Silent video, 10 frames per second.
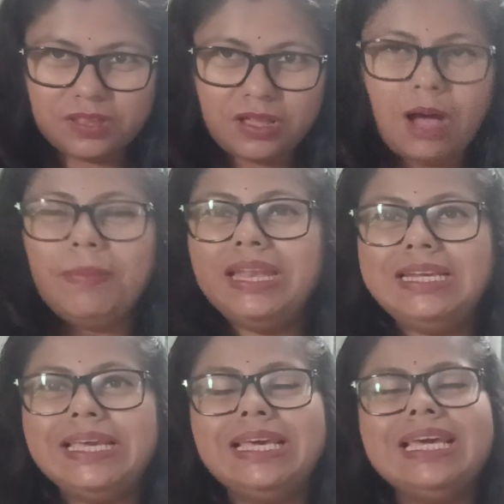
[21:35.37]

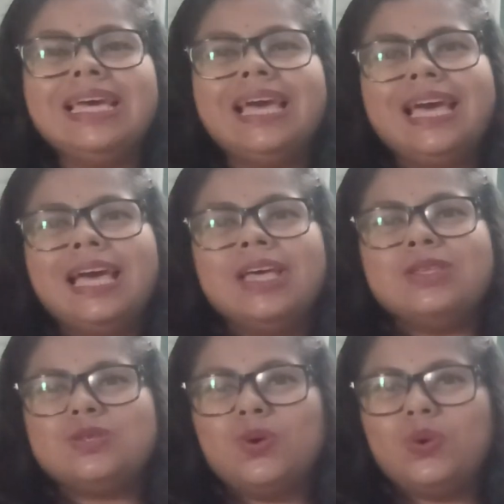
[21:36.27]
commenting,
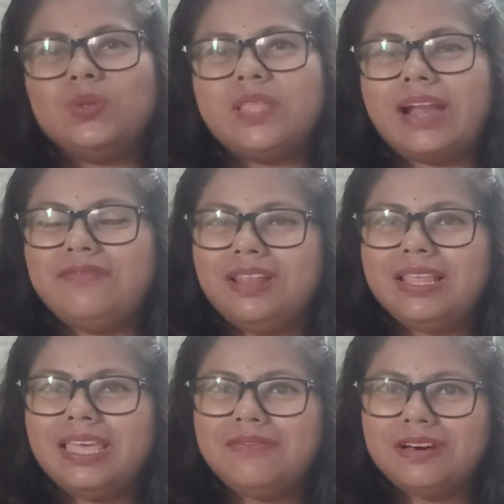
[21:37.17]
so that will
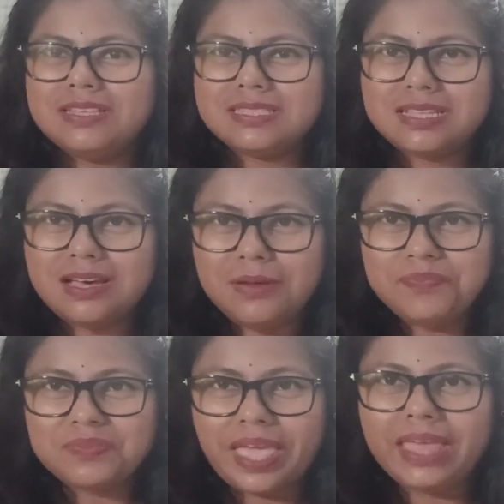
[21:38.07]
give us the
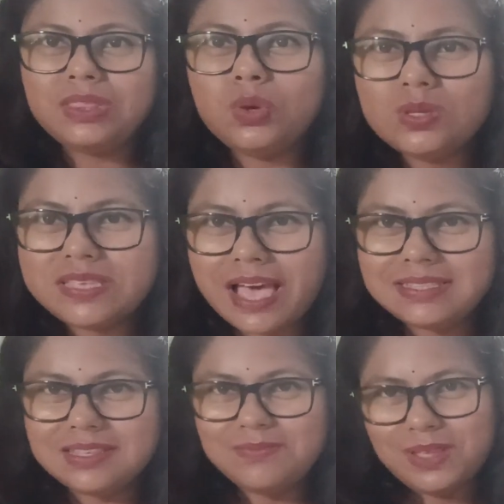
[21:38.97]

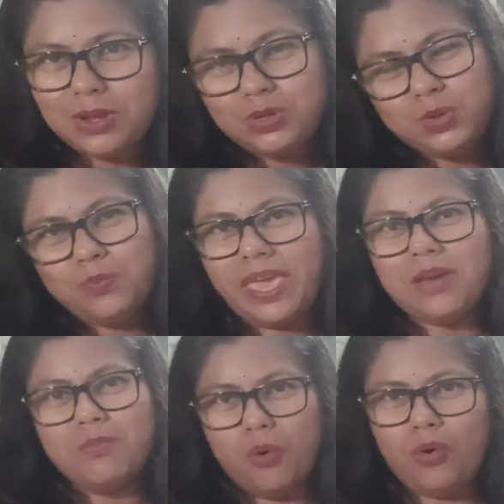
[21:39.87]
enthusiasm to make
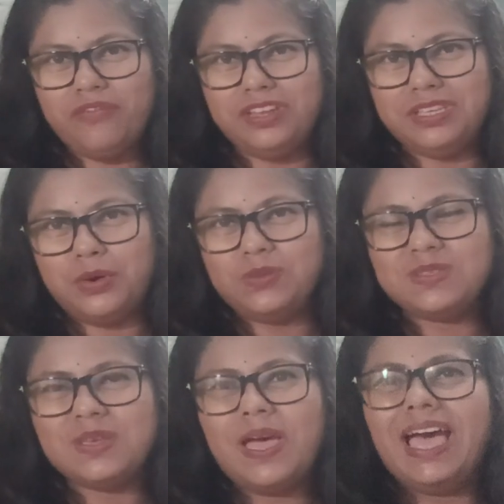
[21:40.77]
more
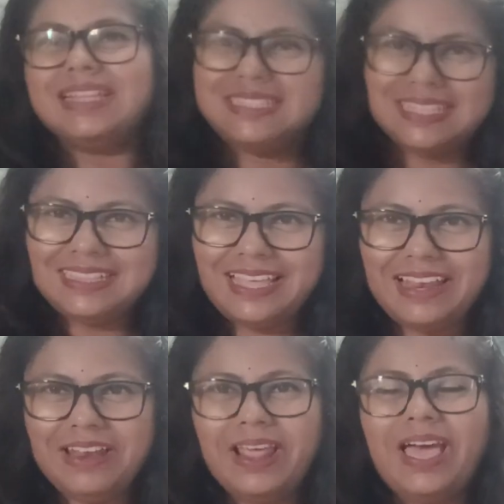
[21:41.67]
videos. Till
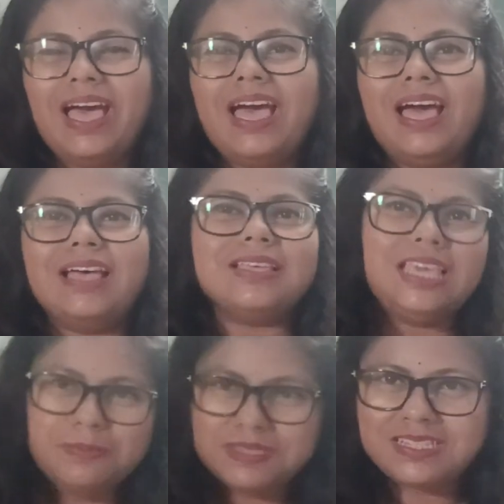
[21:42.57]
then,
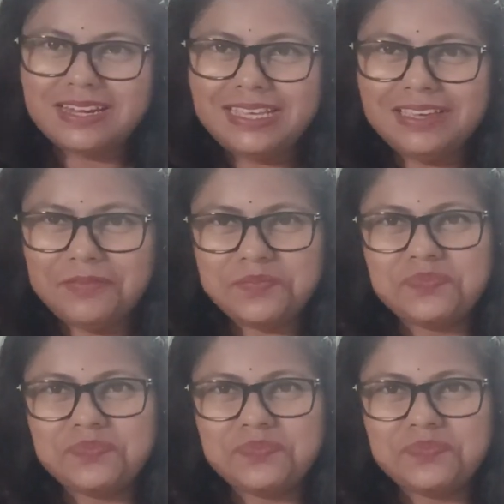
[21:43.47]
keep studying,